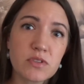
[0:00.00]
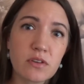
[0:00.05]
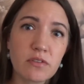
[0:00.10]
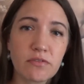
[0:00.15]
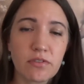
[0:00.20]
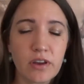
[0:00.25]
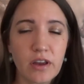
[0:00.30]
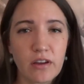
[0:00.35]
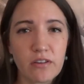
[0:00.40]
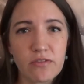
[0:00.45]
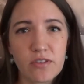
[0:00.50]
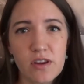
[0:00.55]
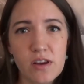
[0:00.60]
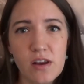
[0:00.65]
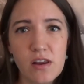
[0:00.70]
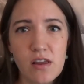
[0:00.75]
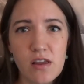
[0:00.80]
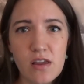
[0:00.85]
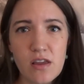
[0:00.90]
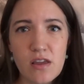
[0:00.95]
of
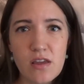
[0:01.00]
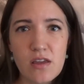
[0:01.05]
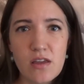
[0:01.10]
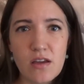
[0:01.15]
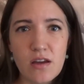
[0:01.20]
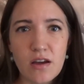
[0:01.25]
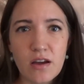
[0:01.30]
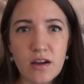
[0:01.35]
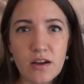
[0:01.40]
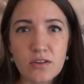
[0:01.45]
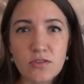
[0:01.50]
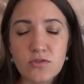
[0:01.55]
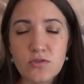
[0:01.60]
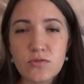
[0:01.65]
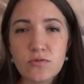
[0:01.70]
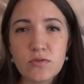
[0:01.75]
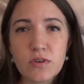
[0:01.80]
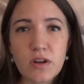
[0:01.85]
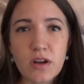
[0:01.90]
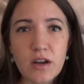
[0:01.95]
heaven
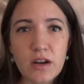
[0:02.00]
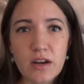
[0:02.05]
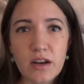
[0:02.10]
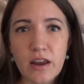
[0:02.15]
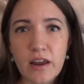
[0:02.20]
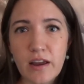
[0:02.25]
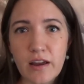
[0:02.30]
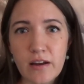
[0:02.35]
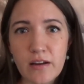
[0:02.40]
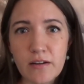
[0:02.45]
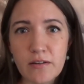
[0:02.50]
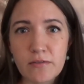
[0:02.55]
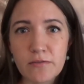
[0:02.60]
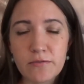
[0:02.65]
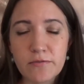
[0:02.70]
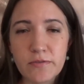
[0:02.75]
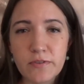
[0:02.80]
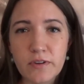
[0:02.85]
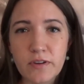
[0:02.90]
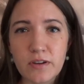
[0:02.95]
do not
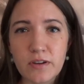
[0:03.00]
have